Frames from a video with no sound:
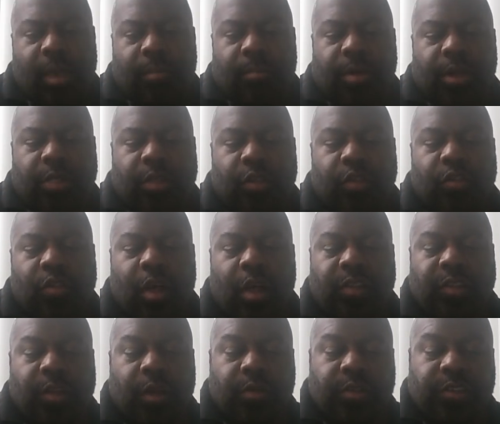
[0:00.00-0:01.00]
But there's
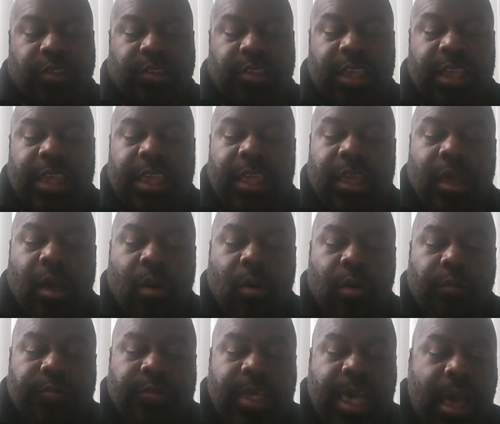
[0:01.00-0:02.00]
also the
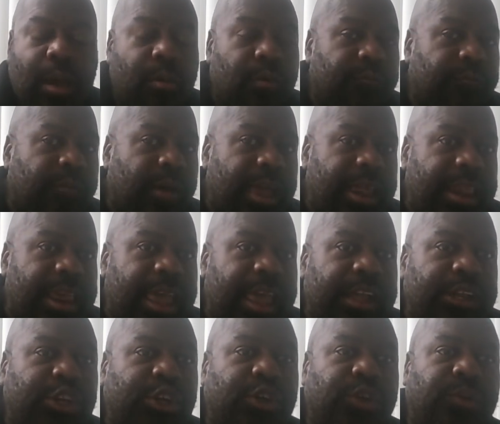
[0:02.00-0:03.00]
CEO of Tower
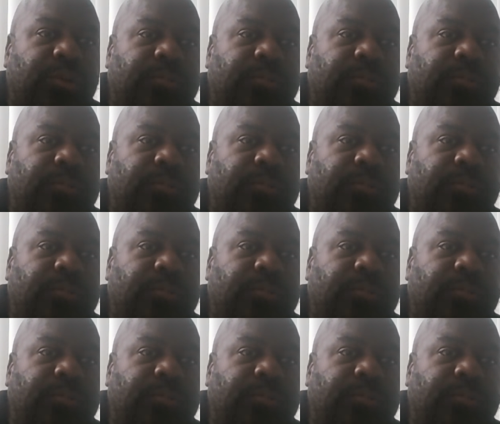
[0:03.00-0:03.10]
Financial,